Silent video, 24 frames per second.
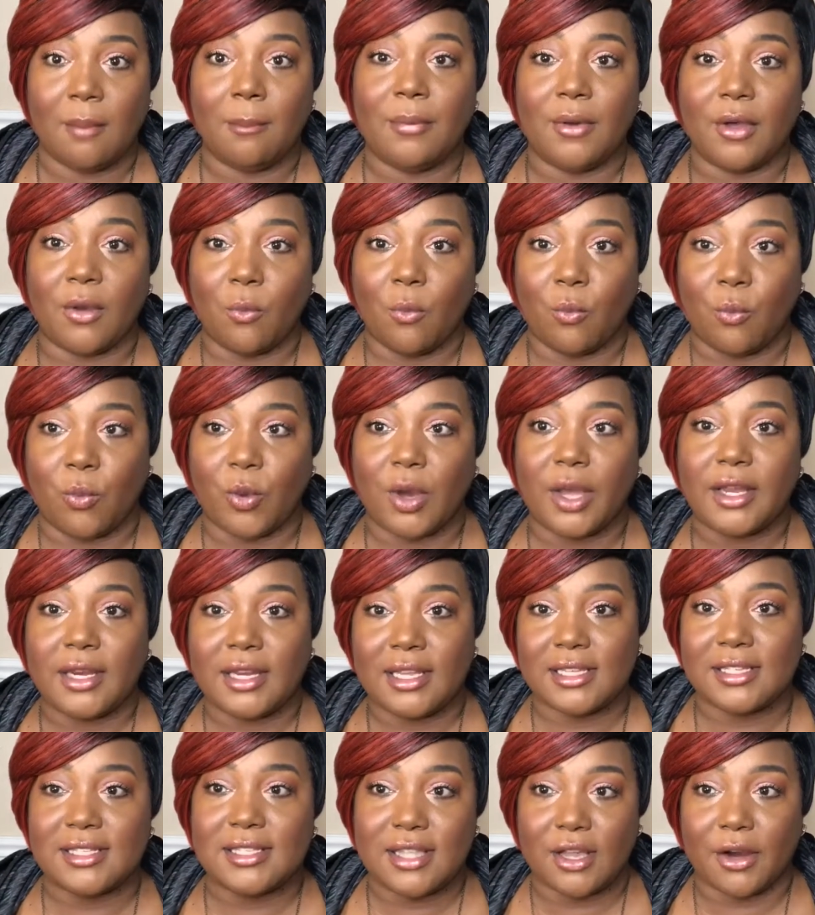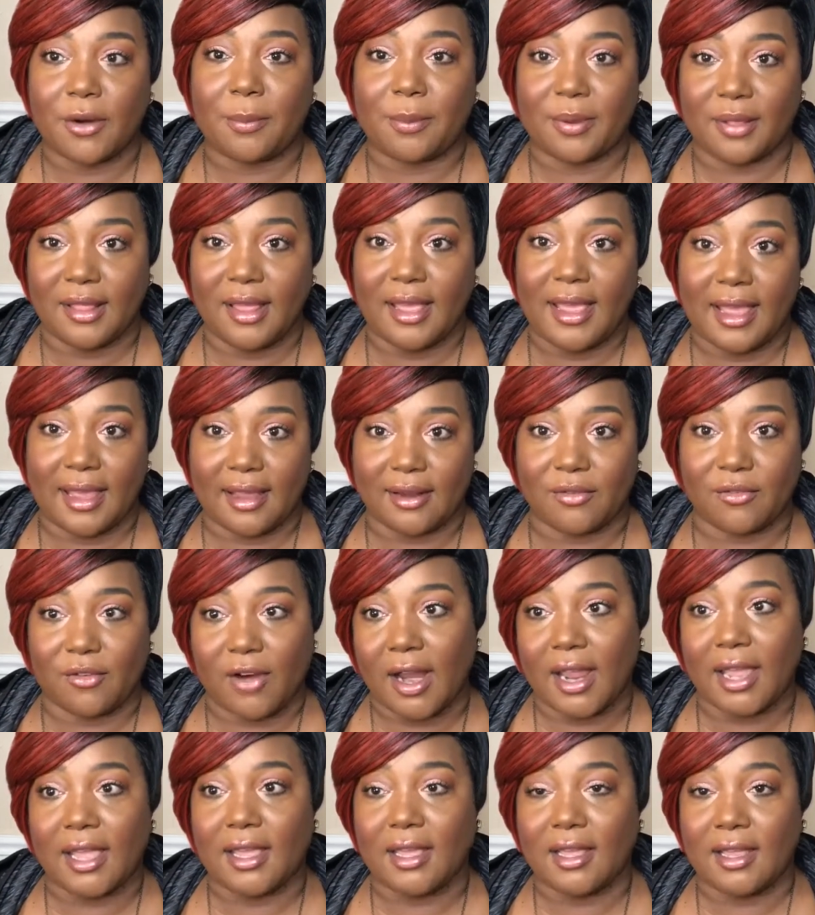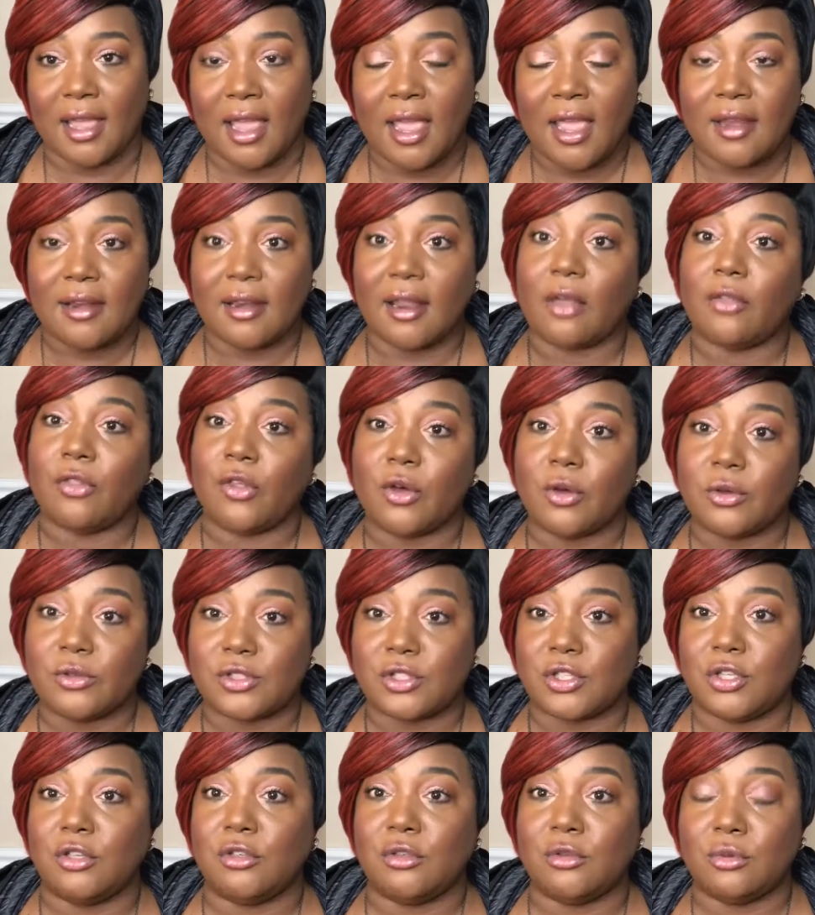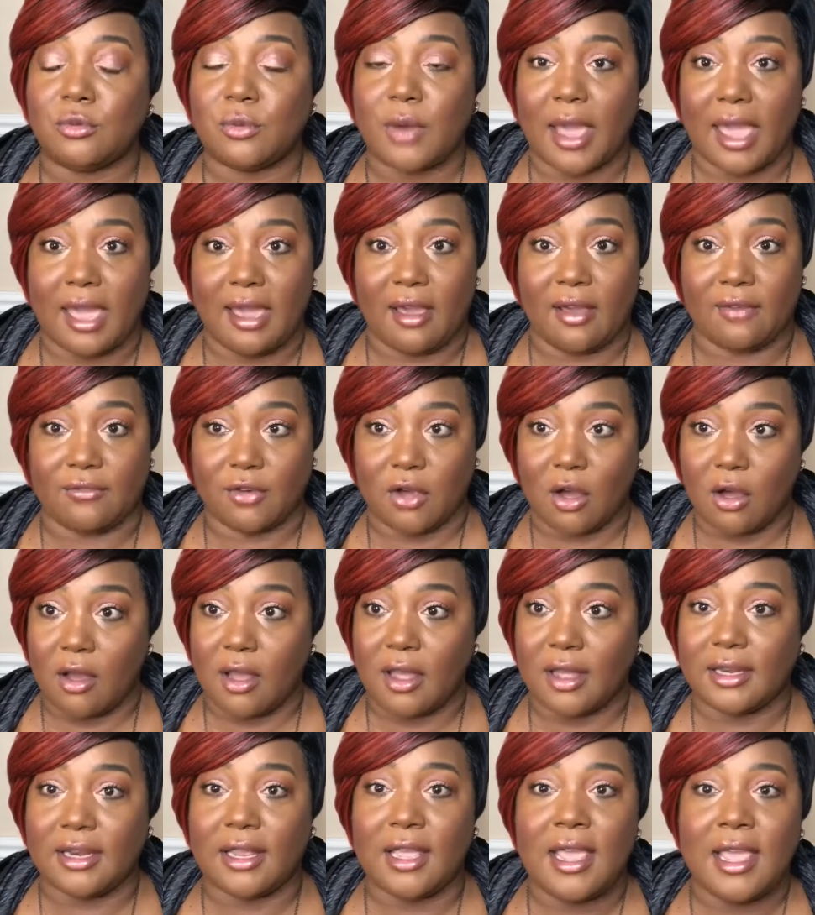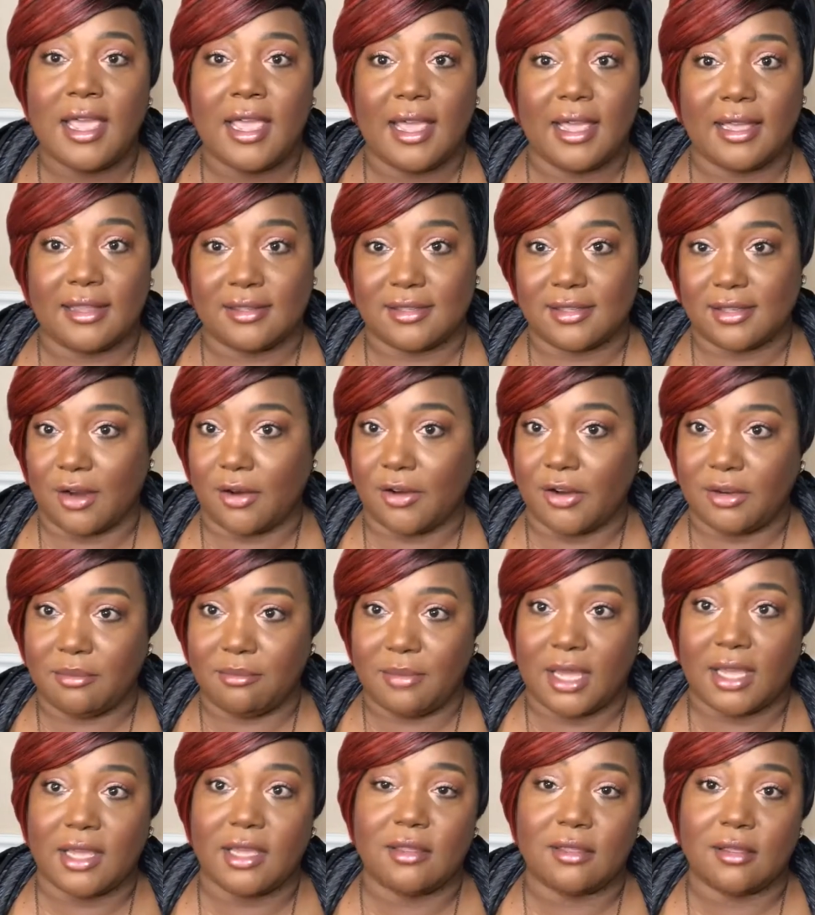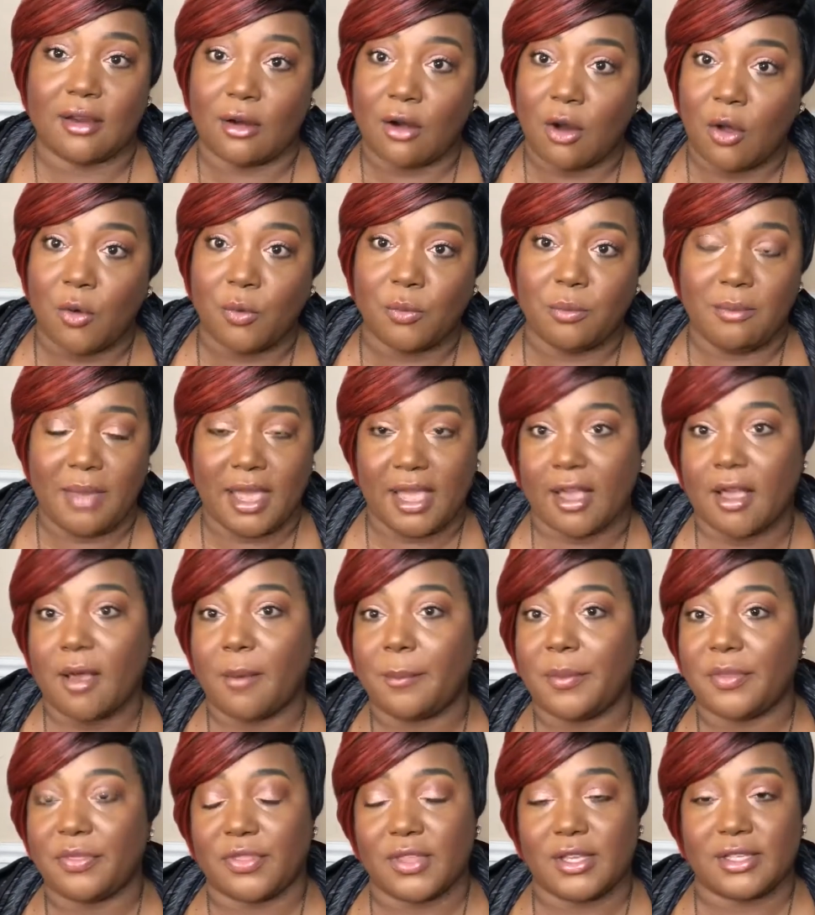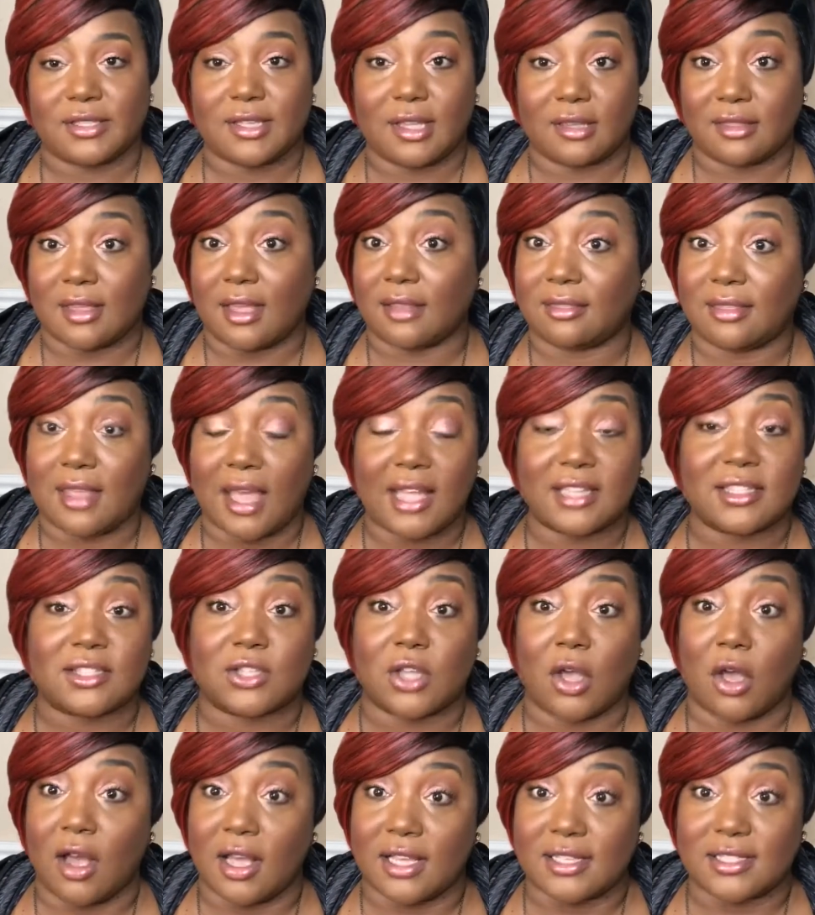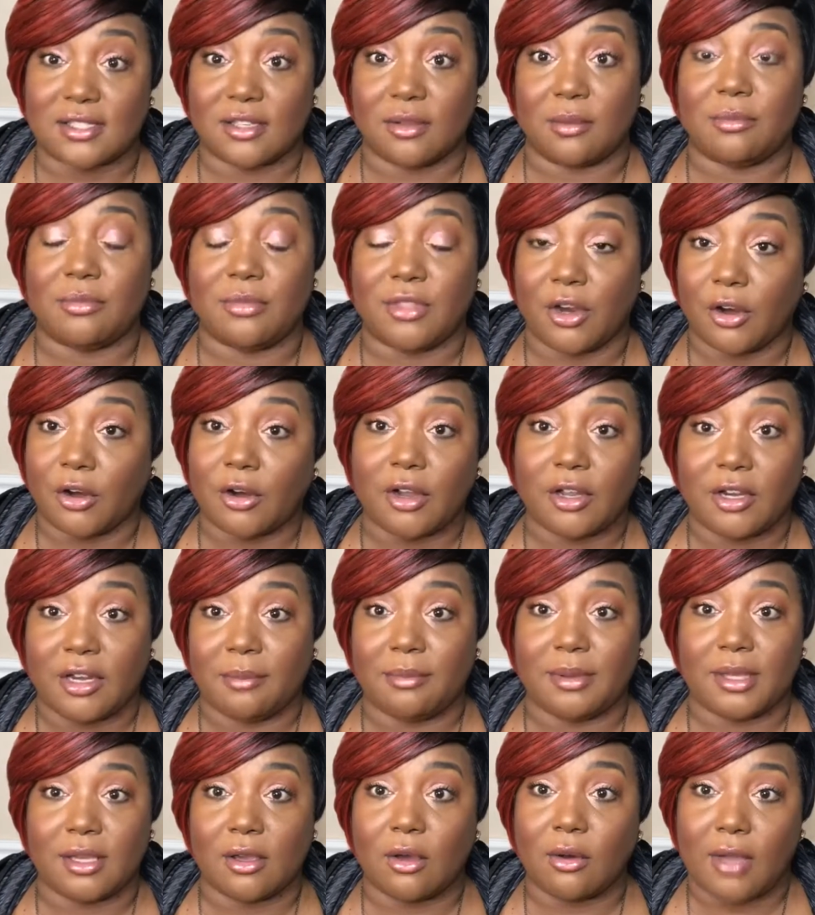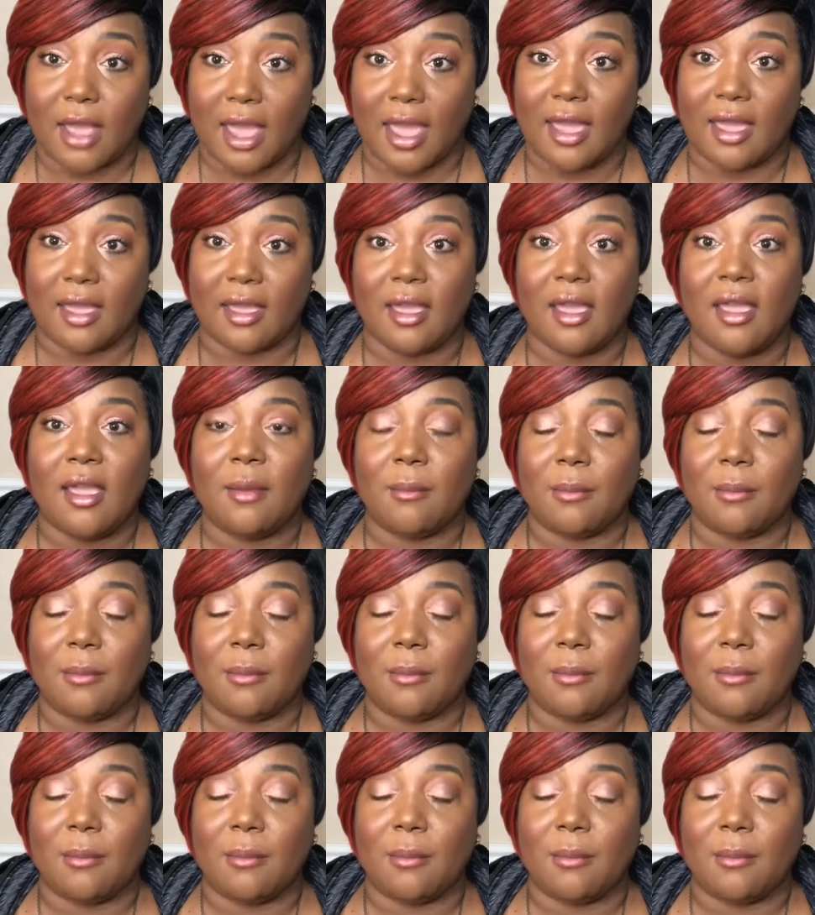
But what is their plan, right? Now, those who have gone and started making their own makeup and things like that, that's awesome. They're going to be okay.